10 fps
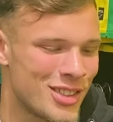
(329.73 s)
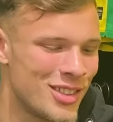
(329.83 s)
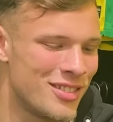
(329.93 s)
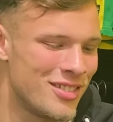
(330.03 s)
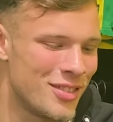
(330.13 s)

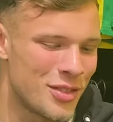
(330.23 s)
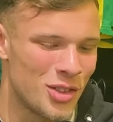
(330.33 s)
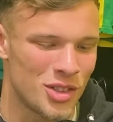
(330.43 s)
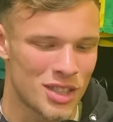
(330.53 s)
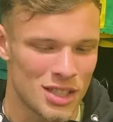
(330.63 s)
So, of
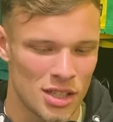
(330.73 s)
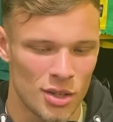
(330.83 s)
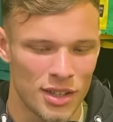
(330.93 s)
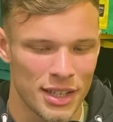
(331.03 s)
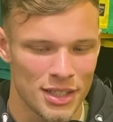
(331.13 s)
course, as a
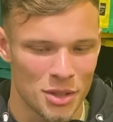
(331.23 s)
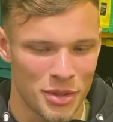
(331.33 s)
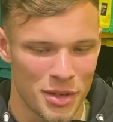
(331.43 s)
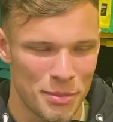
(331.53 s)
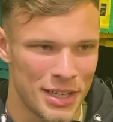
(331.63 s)
young kid, you
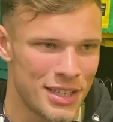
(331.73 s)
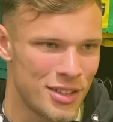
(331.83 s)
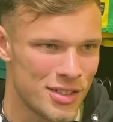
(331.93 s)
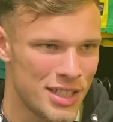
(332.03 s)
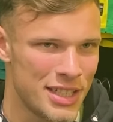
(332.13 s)
want to play in
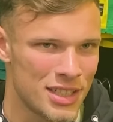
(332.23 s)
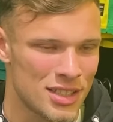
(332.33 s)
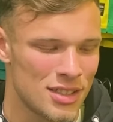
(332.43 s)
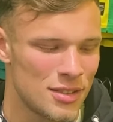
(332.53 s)
those leagues.